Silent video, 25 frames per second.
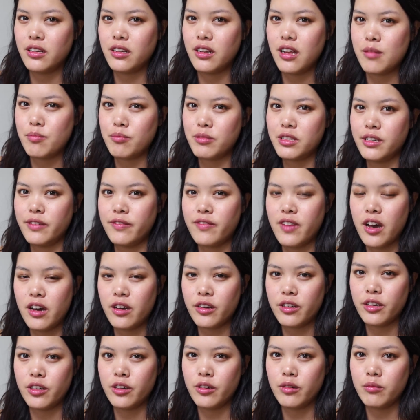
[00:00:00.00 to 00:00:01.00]
an empty
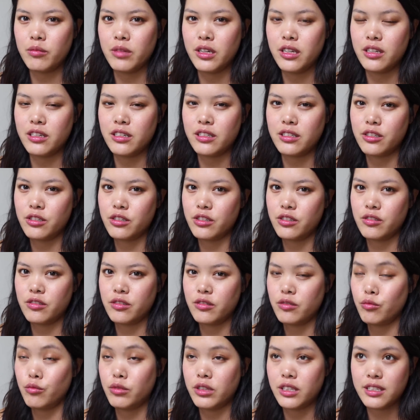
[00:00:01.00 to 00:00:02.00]
vacuum and
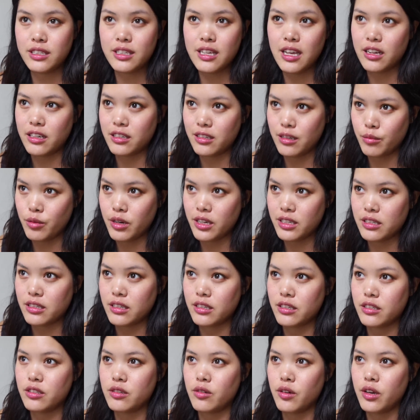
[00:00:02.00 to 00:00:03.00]
it's really sad and
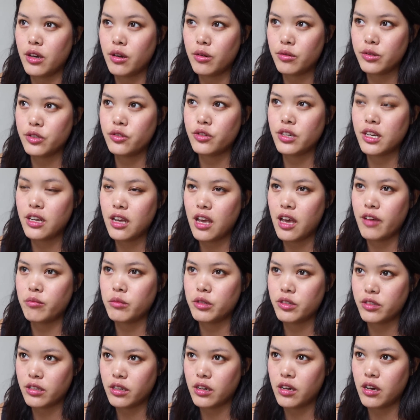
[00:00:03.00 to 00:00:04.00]
depressing. So I always try to have
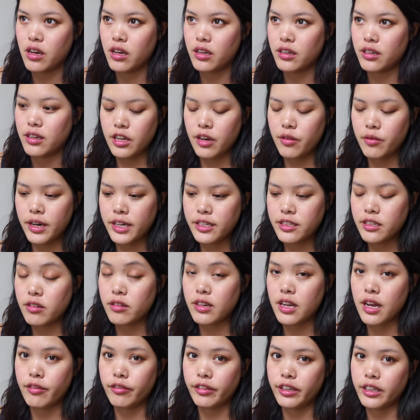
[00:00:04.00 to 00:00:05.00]
music on. I write
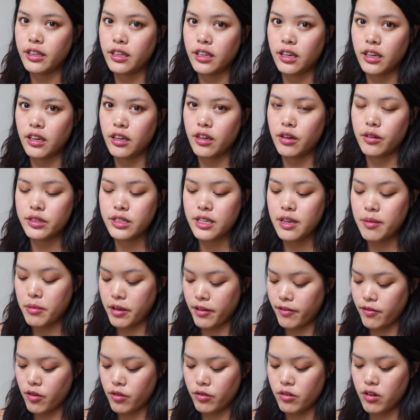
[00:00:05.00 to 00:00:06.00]
down everything. I always have
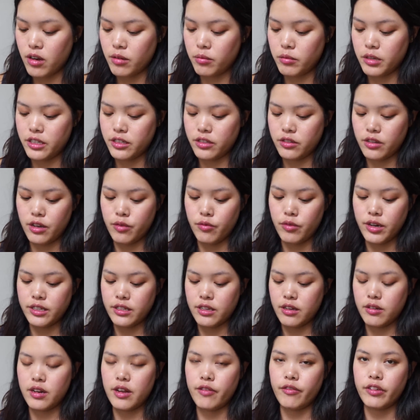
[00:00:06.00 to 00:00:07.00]
my phone on me, so I write
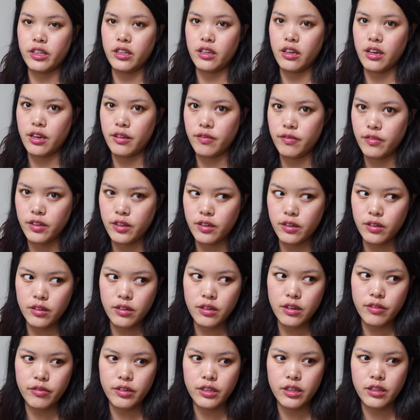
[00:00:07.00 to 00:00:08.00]
down everything I
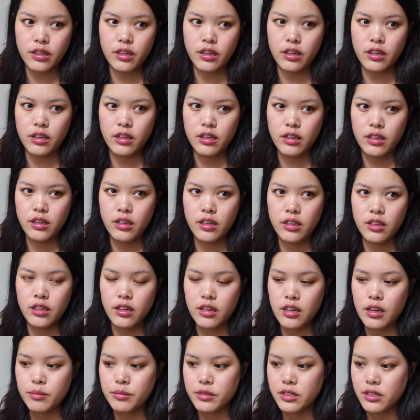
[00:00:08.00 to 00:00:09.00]
feel, everything
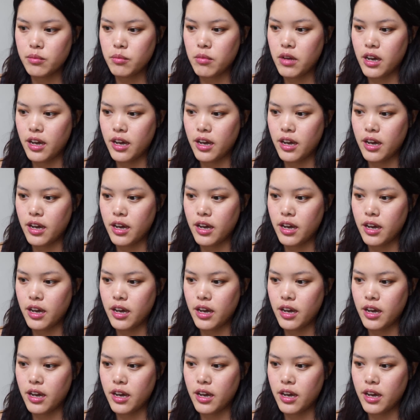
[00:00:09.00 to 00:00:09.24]
that comes to